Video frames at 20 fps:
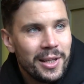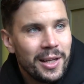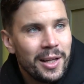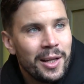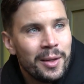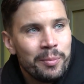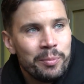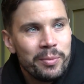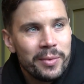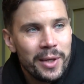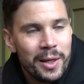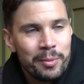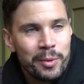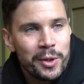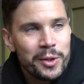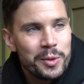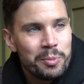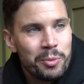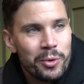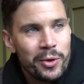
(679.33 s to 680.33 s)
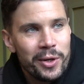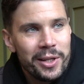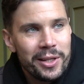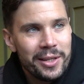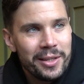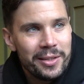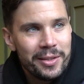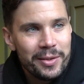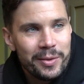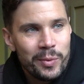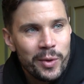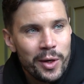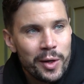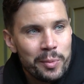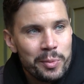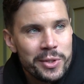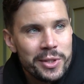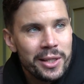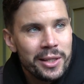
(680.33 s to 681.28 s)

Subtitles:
I'm gonna support it 100%.